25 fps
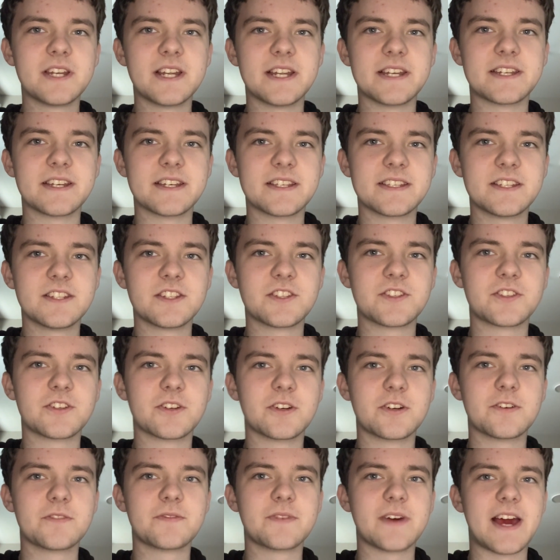that doesn't
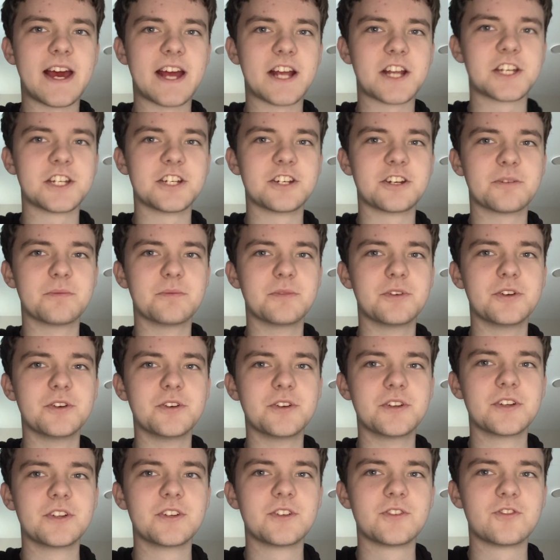serve action or mood.